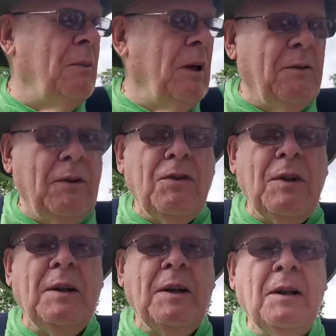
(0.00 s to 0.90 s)
breakfast
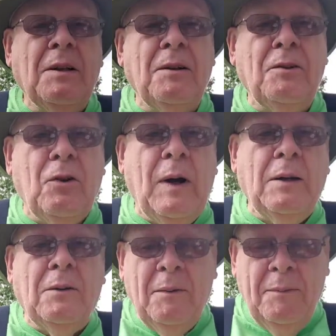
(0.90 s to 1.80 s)
and another
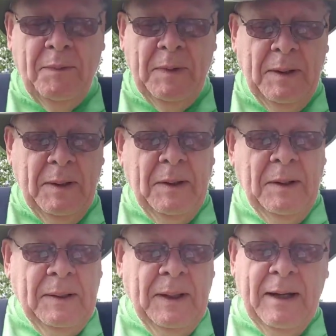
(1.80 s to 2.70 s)
trial.
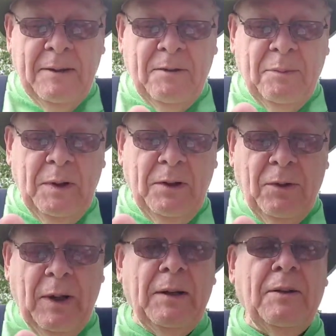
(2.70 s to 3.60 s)
Yes, we
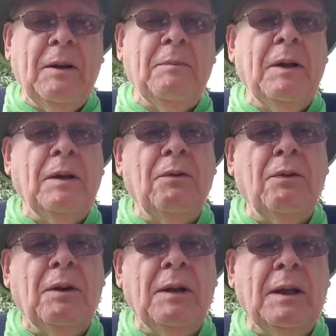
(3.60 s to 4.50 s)
tried something
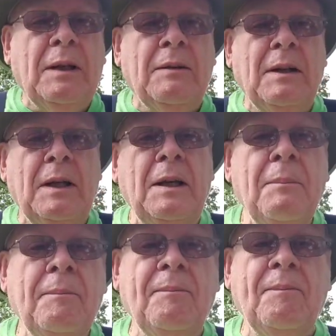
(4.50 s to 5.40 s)
different again today.
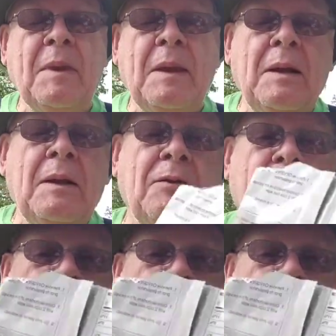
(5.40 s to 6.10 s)
So